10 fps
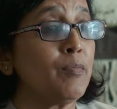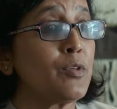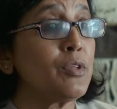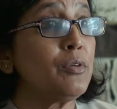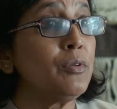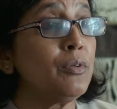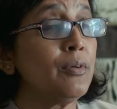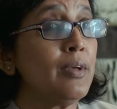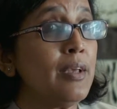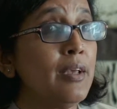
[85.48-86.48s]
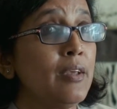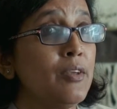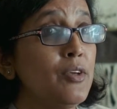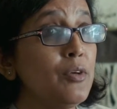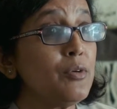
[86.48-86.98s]
to
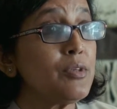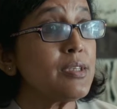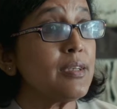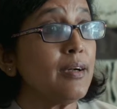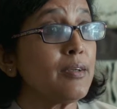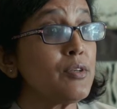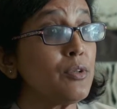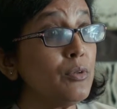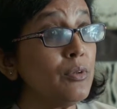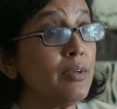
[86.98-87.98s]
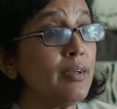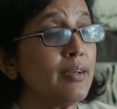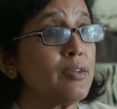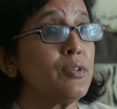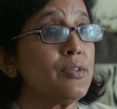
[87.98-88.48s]
use a tool
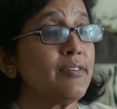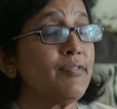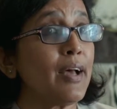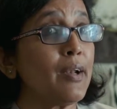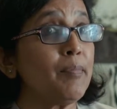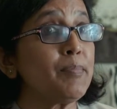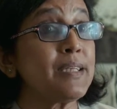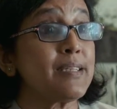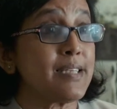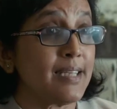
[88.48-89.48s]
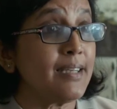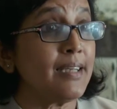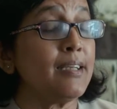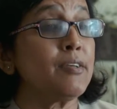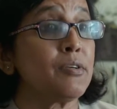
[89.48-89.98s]
did a
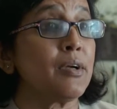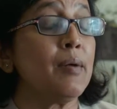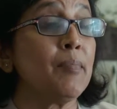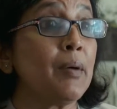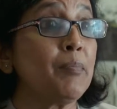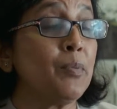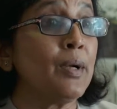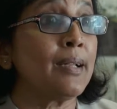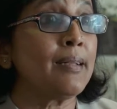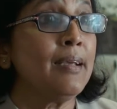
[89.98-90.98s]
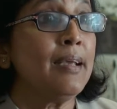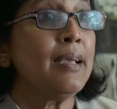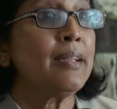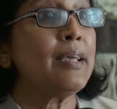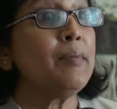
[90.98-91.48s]
study to come up with
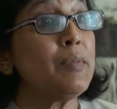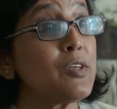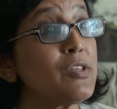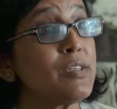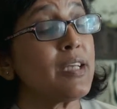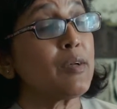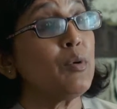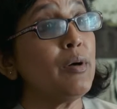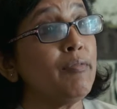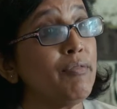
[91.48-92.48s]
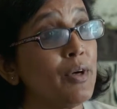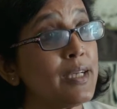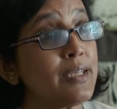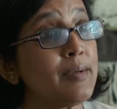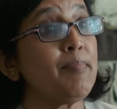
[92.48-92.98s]
the emissions that were
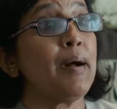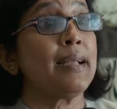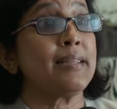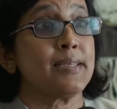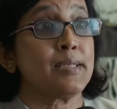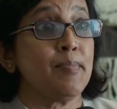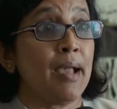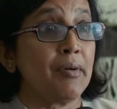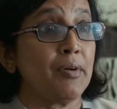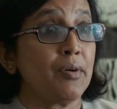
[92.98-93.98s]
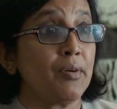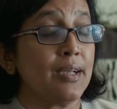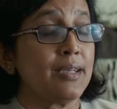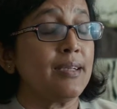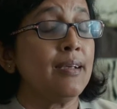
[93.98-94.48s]
avoided by this
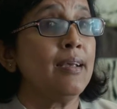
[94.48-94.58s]
microgrid.